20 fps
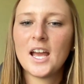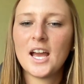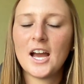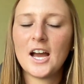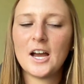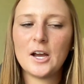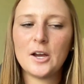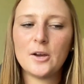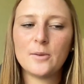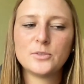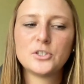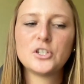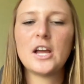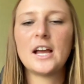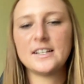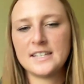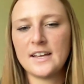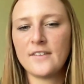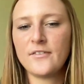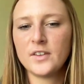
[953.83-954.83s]

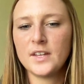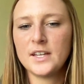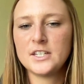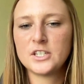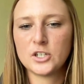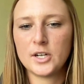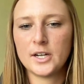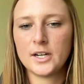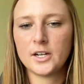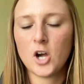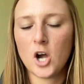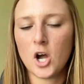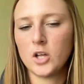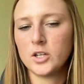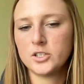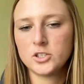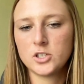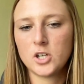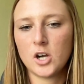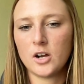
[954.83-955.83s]
definitely during
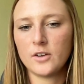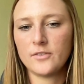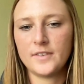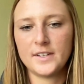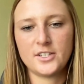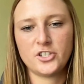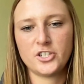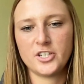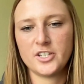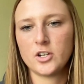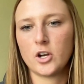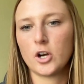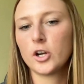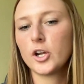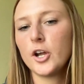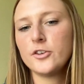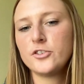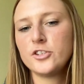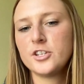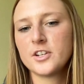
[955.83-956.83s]
college golf, it's just our
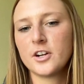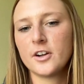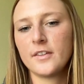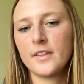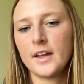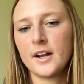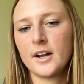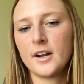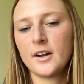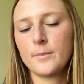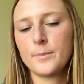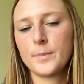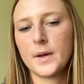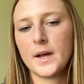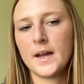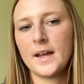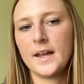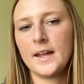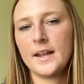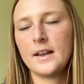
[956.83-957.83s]
coaches are there,
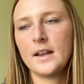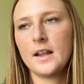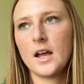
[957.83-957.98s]
but